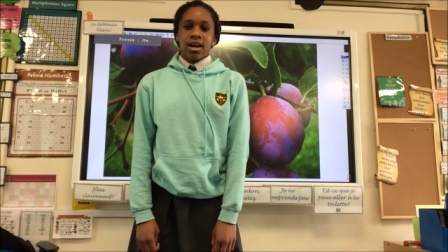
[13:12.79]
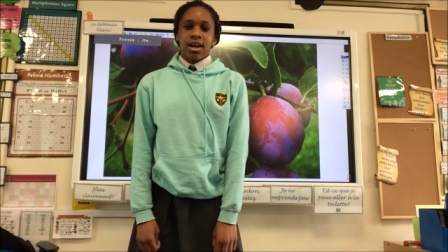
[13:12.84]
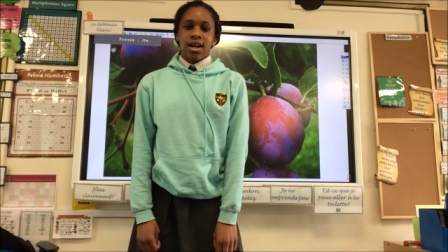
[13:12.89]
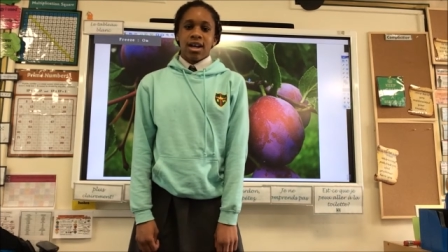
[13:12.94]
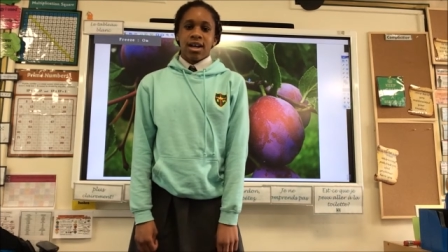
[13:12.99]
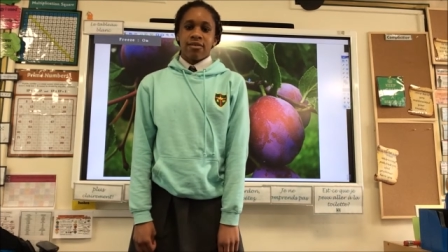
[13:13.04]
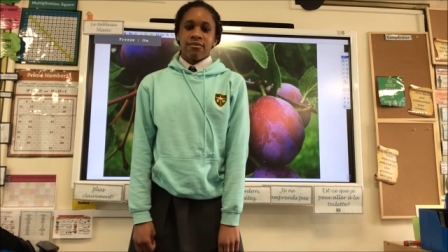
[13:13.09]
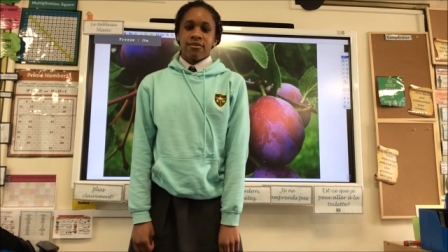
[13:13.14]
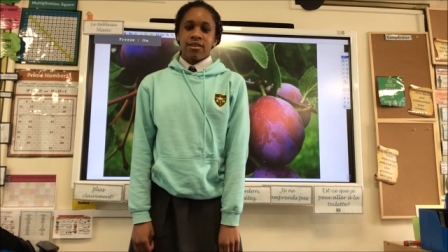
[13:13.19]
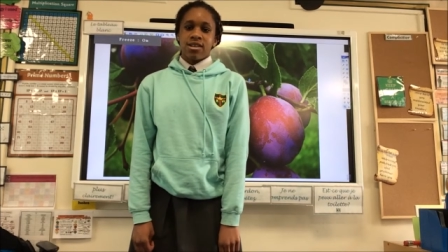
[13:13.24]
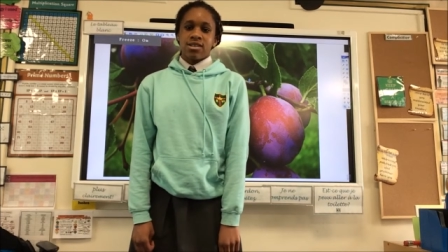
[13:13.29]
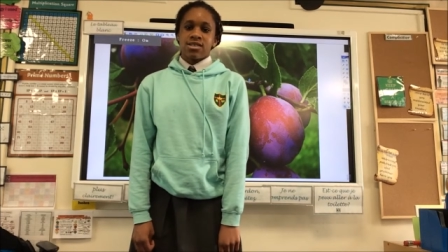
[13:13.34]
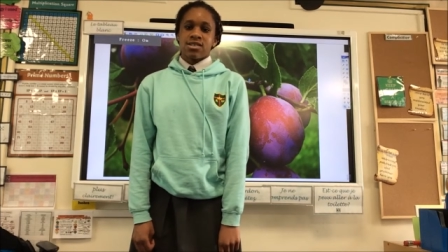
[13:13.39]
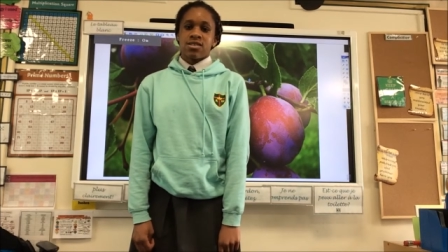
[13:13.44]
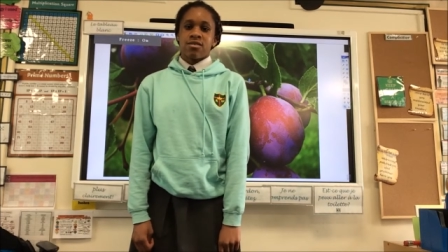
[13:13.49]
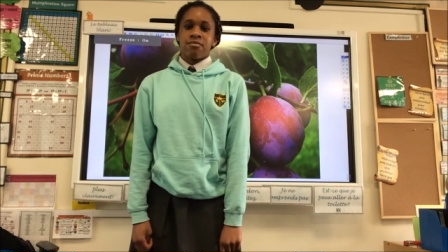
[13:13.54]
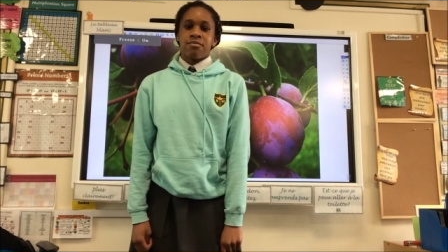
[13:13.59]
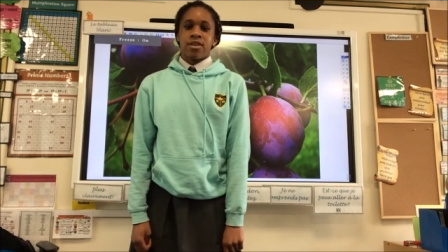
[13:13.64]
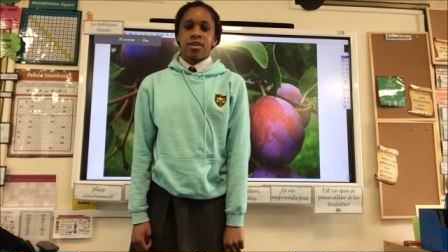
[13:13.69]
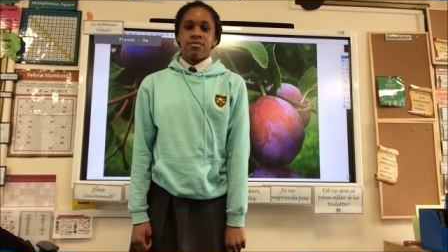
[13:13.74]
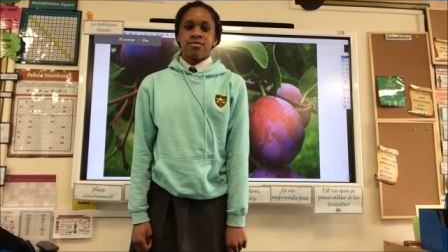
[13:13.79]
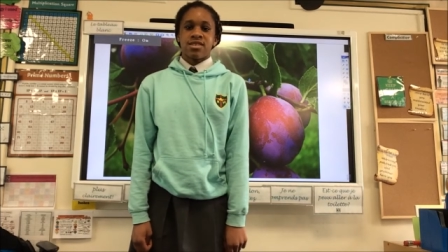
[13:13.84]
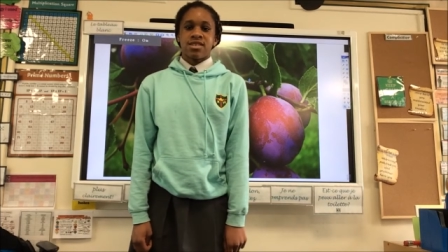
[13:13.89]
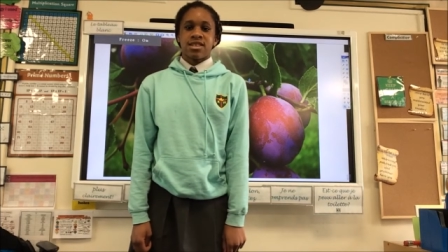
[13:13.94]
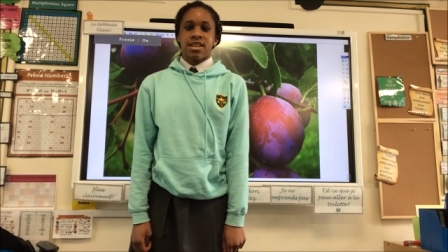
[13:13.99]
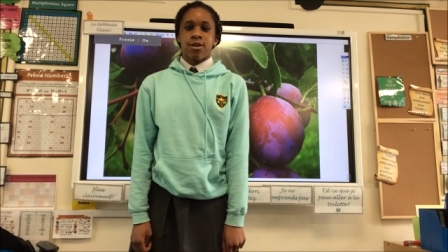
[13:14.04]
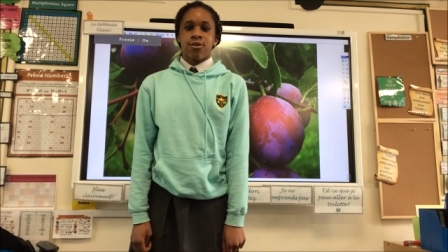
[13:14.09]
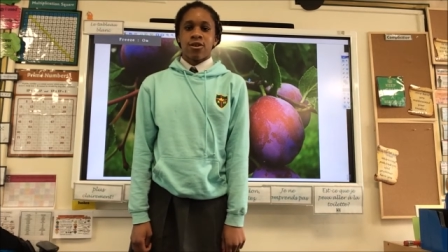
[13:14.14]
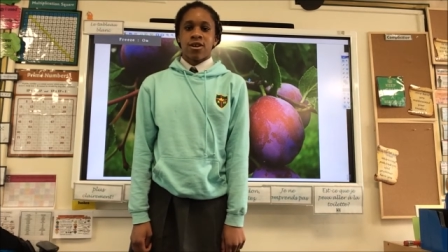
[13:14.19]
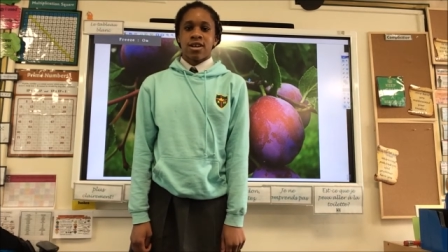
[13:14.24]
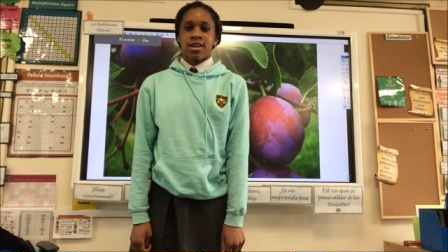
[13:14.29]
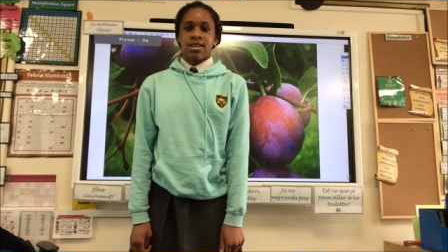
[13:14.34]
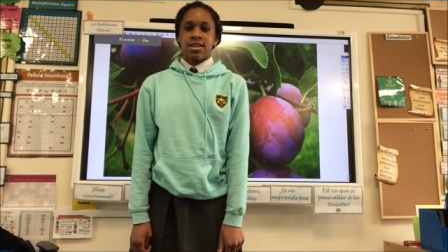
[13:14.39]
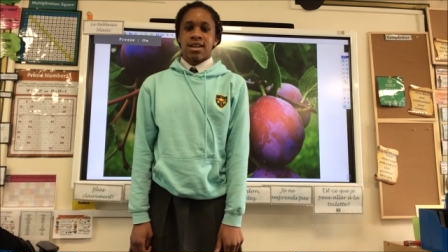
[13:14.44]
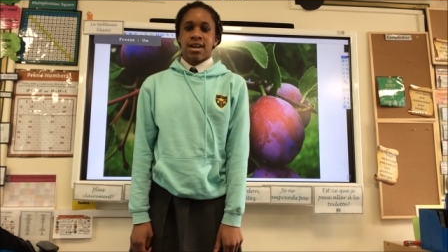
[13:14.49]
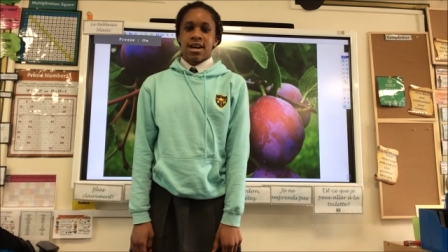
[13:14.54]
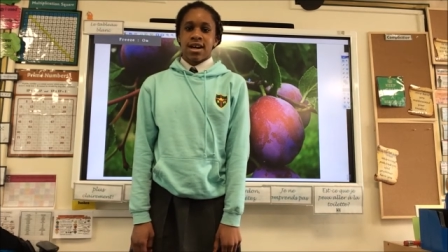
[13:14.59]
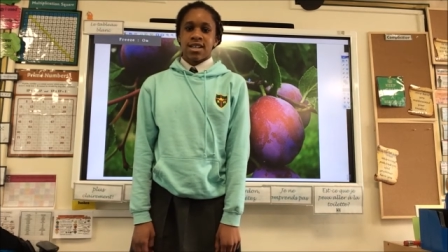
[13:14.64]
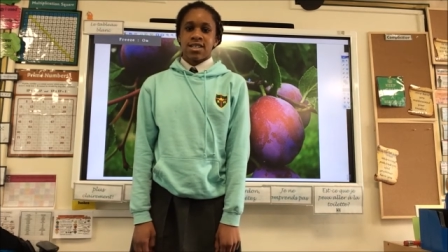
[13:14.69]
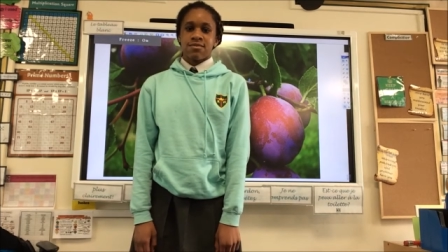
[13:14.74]
I have eaten the plums that were in
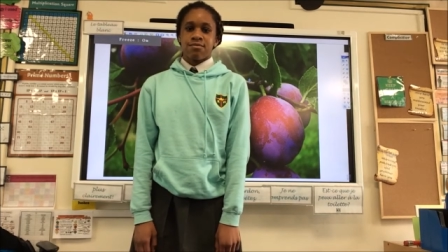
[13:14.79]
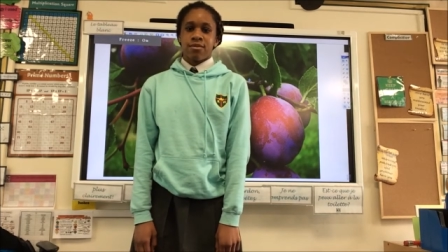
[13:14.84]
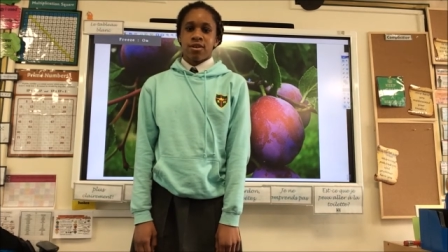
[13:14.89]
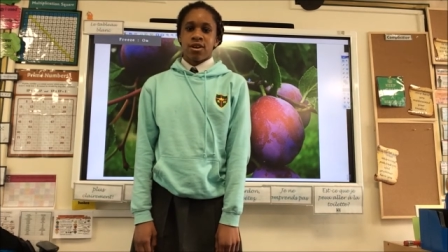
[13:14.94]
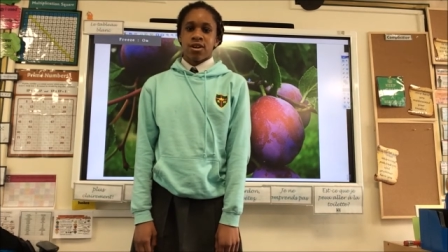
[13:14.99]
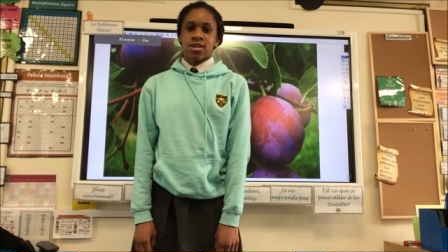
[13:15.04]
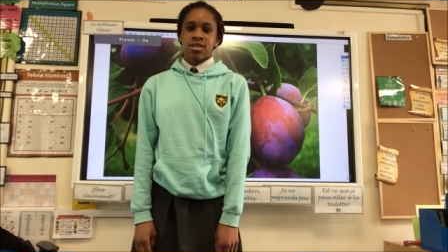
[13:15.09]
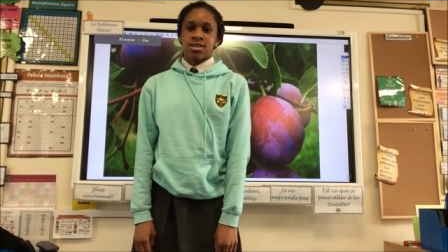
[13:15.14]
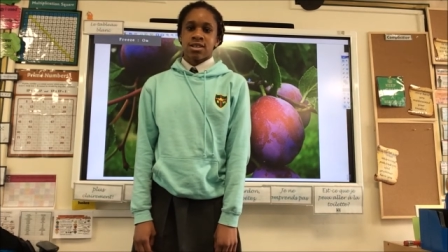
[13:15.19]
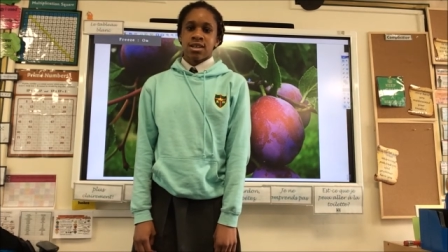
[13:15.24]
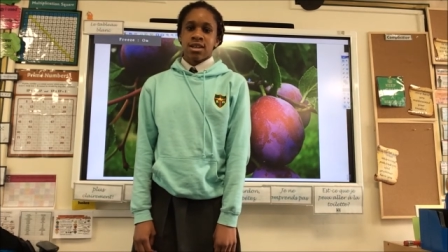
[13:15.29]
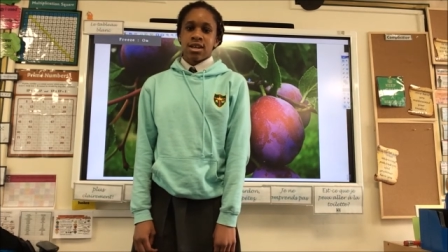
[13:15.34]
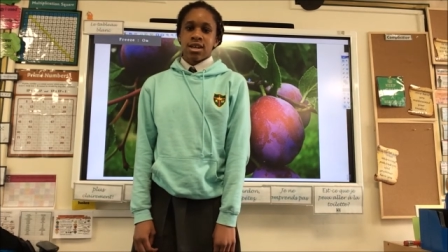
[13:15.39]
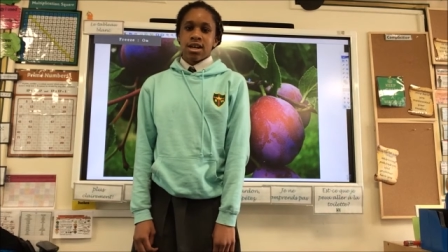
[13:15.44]
the icebox,